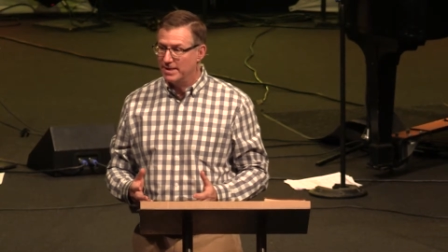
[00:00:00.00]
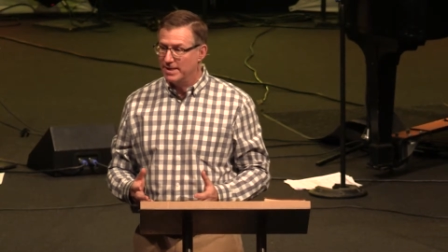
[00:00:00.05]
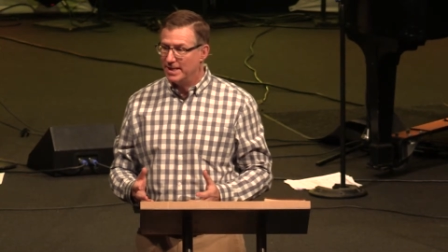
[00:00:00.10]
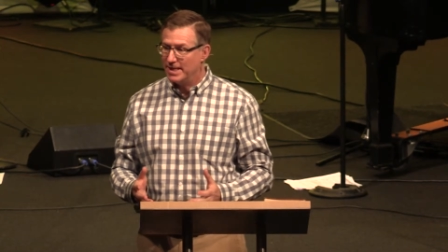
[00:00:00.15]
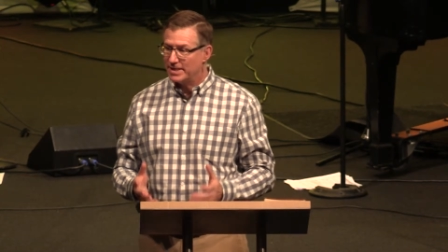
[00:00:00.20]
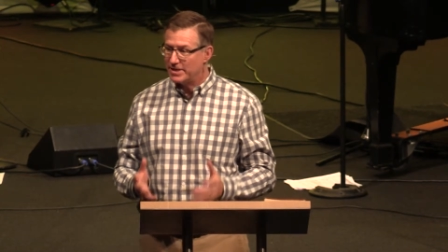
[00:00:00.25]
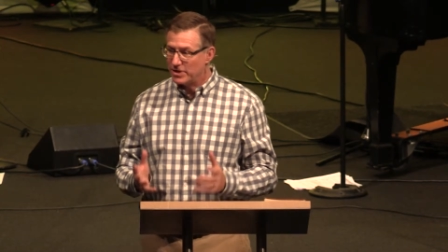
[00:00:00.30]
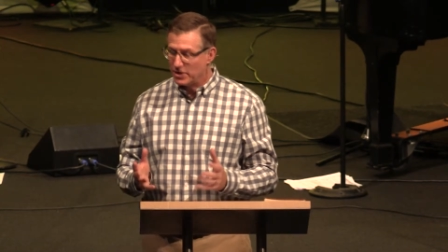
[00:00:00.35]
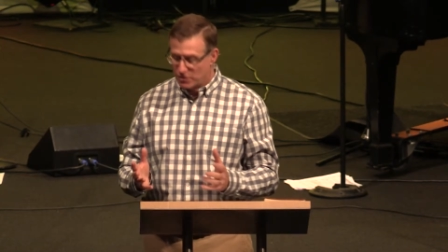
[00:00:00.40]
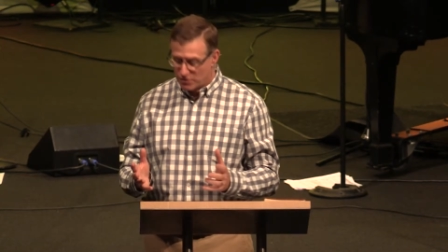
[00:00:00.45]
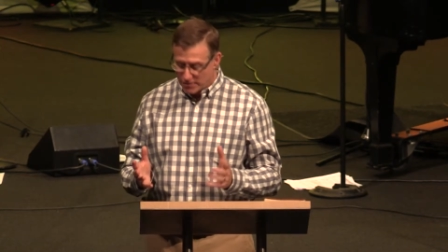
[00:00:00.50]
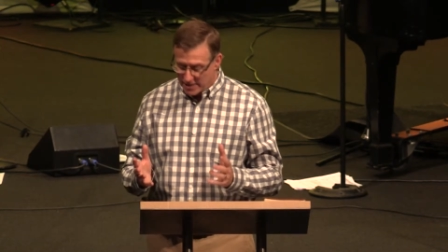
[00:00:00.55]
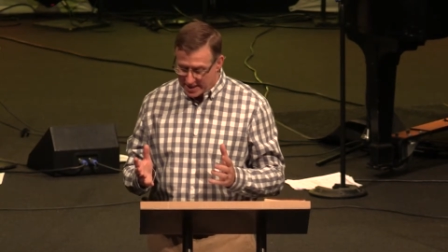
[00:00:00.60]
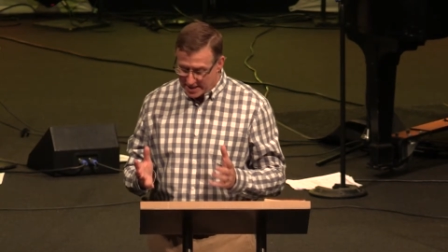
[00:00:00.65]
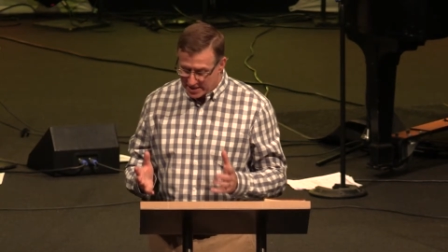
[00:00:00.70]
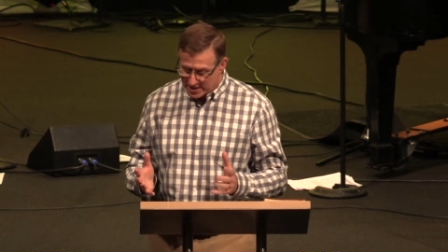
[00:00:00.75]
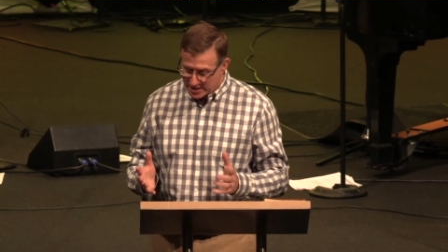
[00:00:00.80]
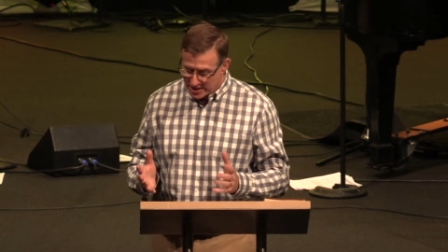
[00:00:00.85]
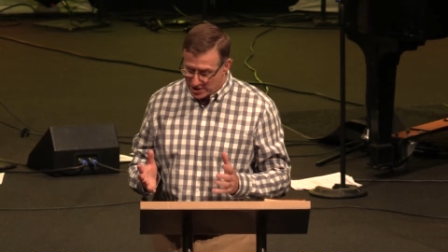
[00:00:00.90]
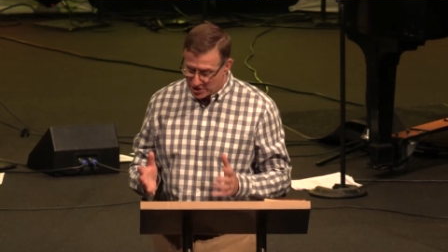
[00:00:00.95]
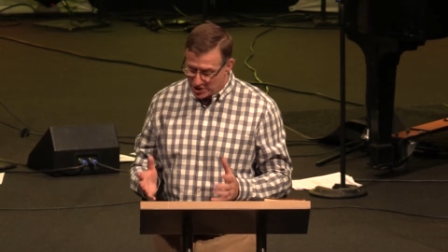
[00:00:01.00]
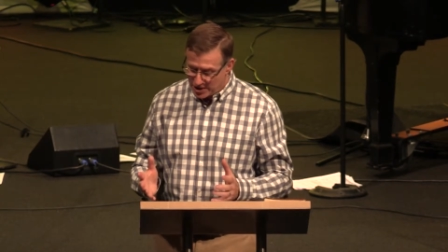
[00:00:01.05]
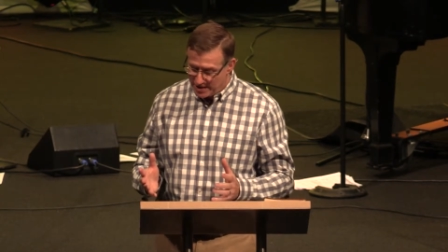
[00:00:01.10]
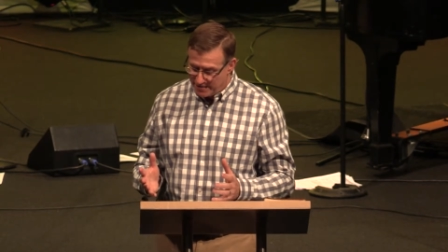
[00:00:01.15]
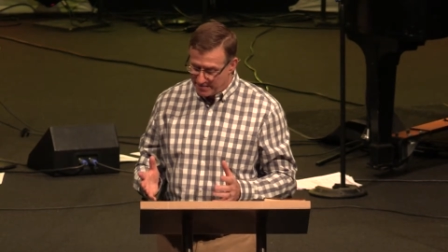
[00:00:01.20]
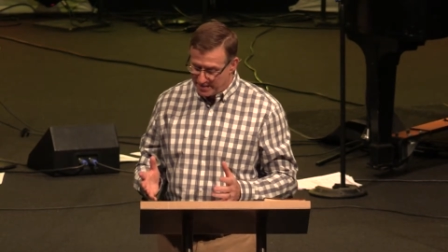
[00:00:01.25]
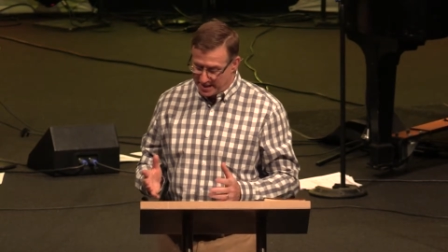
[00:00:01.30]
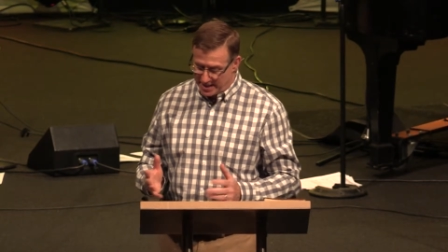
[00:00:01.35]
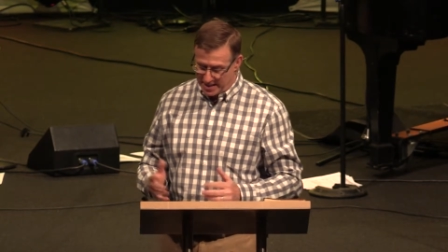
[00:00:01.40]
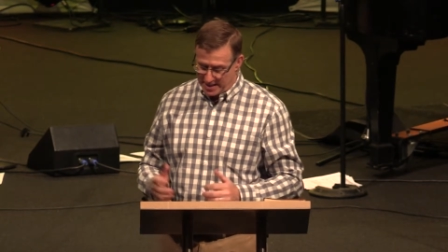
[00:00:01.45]
that's the greatest
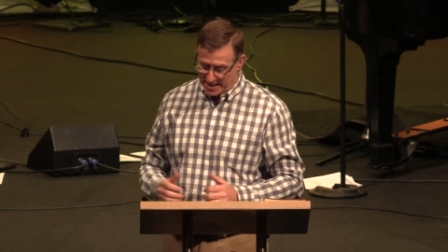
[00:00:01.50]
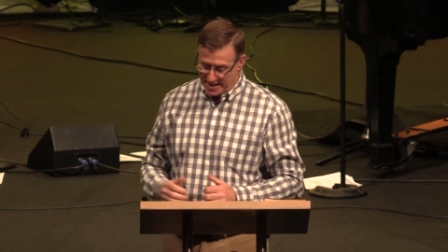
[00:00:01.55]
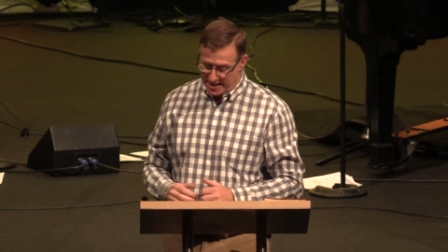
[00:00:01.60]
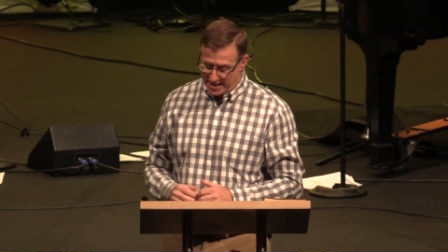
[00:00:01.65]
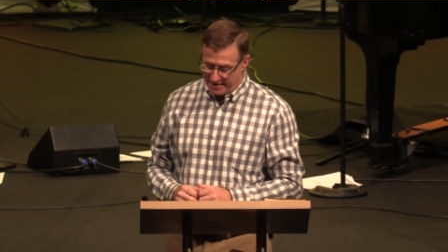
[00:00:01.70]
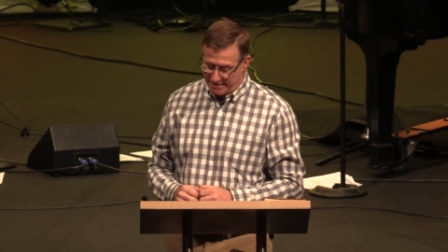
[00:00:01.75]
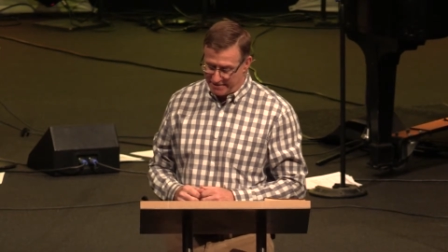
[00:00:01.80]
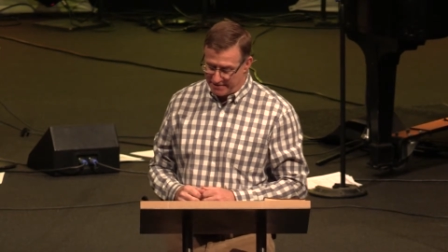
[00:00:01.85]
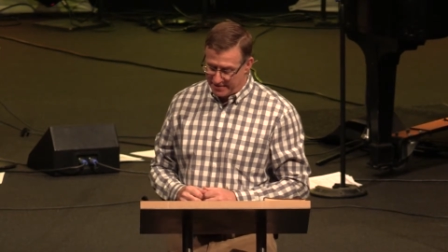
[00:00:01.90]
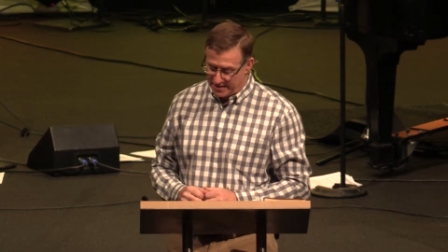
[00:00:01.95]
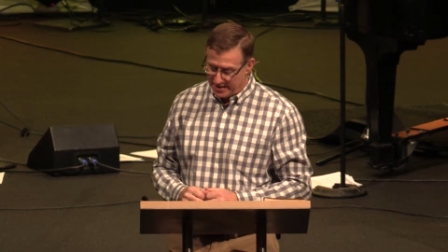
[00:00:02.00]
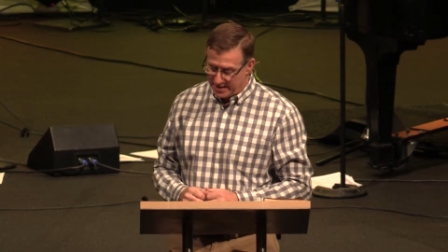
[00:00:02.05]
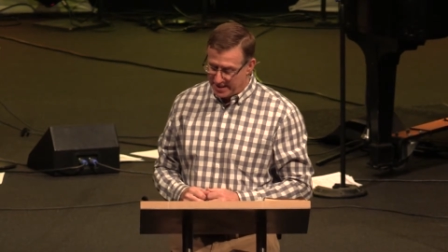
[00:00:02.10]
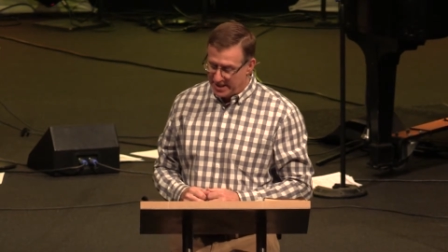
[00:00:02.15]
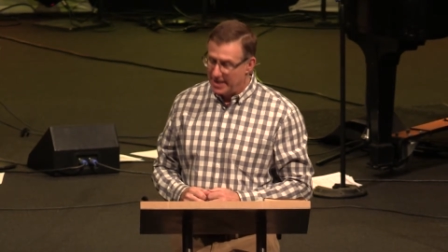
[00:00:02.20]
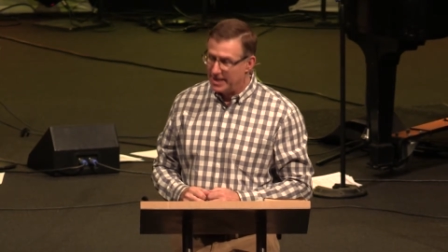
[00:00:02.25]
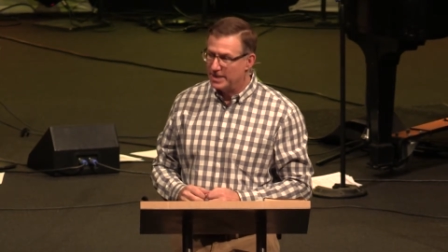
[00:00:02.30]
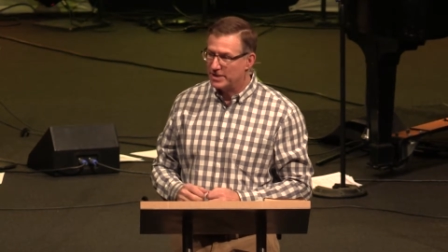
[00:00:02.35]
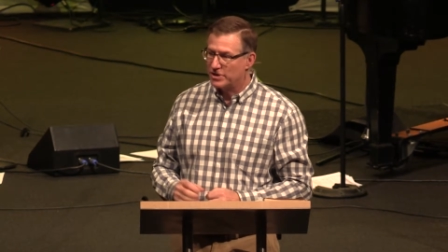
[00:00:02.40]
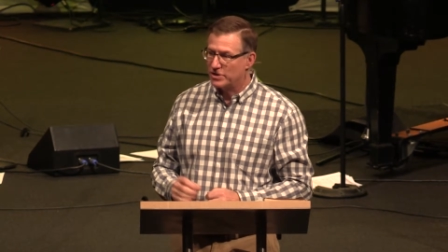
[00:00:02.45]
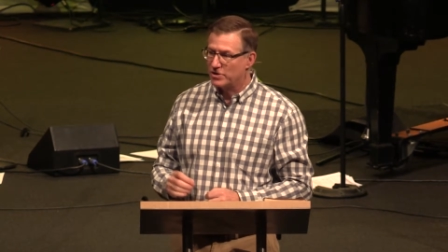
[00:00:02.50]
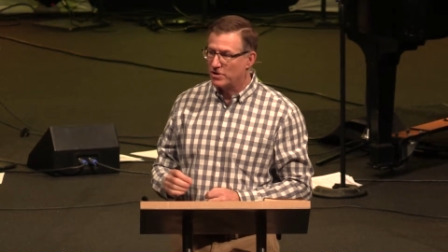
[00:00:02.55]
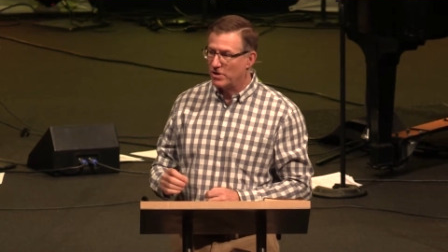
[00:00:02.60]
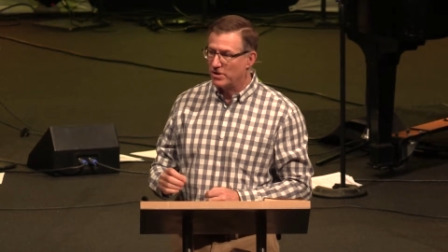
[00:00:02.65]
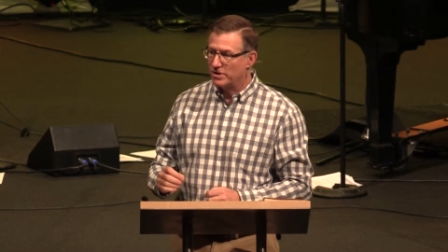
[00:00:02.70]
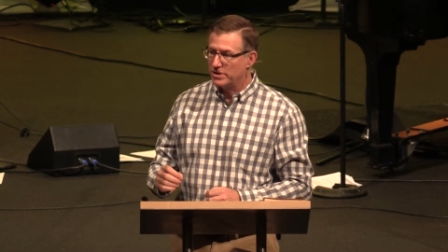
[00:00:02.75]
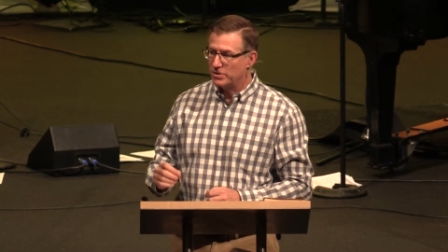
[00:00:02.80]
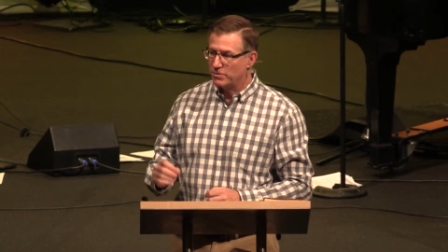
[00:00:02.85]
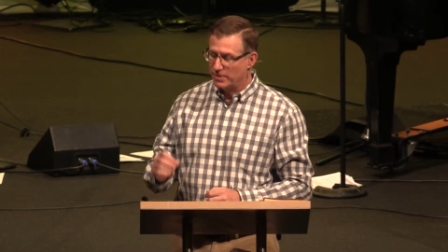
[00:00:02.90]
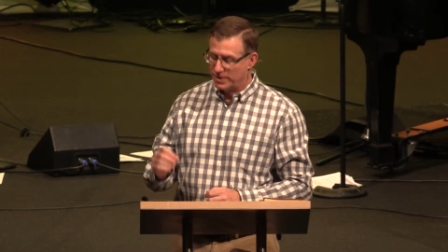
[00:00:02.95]
achievement in life. And it
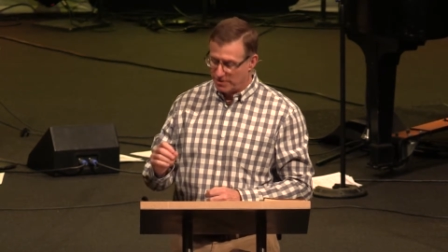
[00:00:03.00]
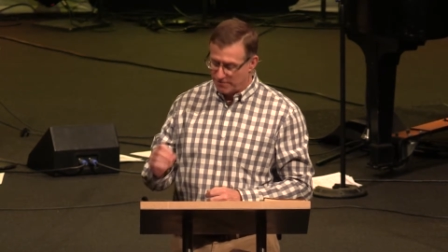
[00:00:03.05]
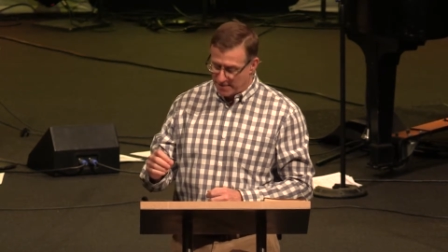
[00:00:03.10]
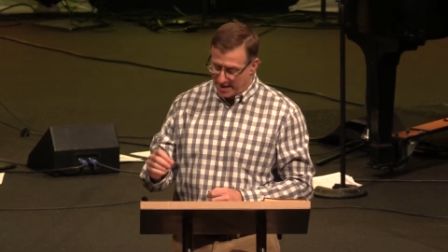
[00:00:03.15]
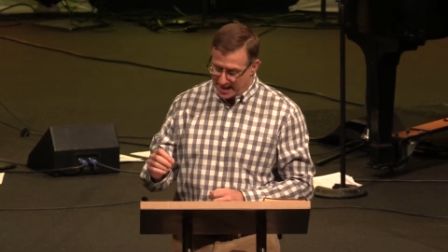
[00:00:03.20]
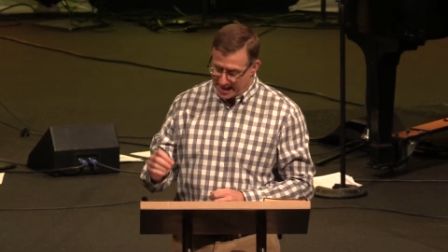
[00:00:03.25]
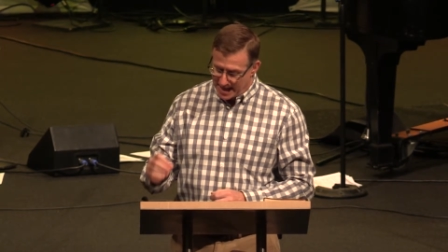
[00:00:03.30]
starts with the right